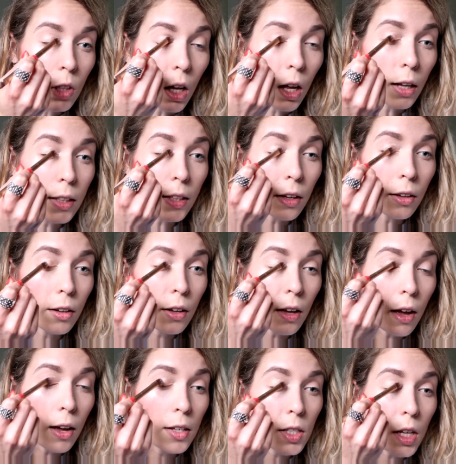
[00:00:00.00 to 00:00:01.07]
Oh, I tell you
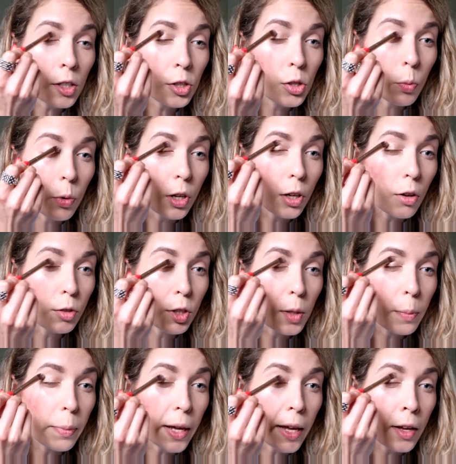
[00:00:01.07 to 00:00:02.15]
guys, I just want to go to
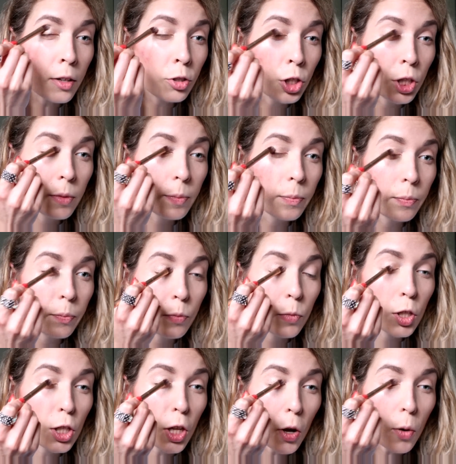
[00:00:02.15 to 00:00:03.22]
the beach
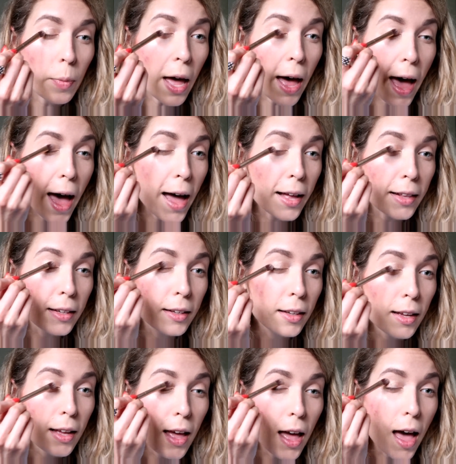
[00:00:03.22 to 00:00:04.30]
so bad.
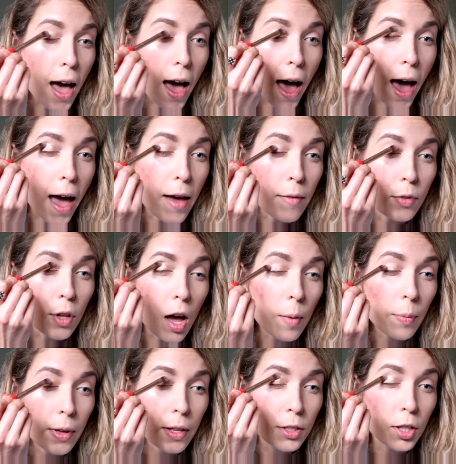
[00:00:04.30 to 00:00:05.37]
I have
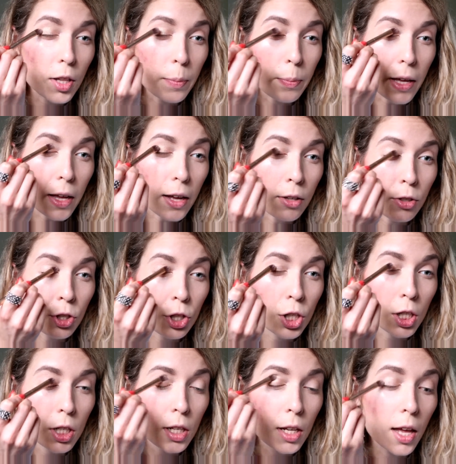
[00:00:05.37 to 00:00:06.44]
not been to the
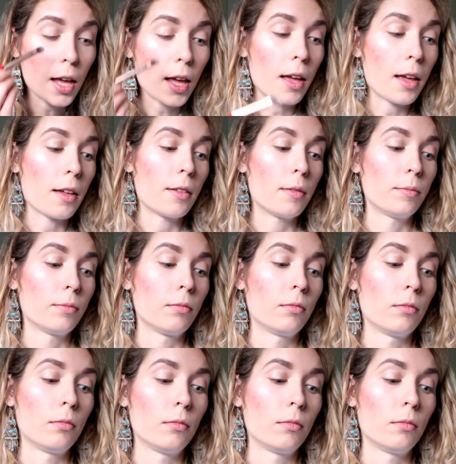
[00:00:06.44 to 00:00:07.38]
beach in,